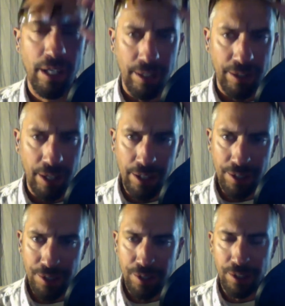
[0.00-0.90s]

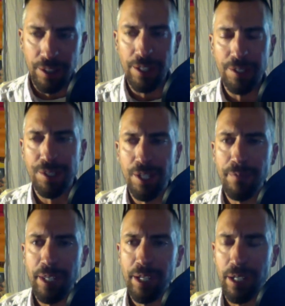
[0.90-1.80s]
there's
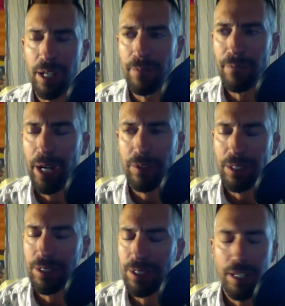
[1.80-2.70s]
something about,
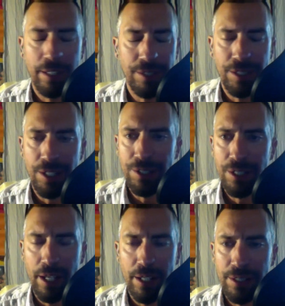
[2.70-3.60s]
there is just
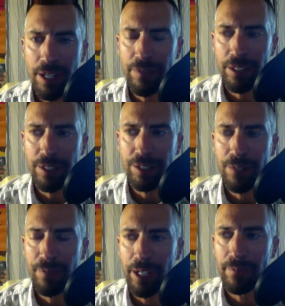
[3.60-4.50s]
definitely
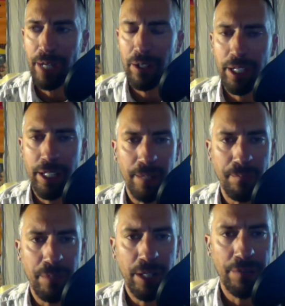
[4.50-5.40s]
something about eating
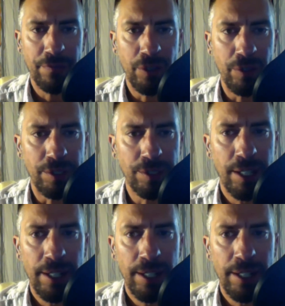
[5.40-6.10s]
pure foods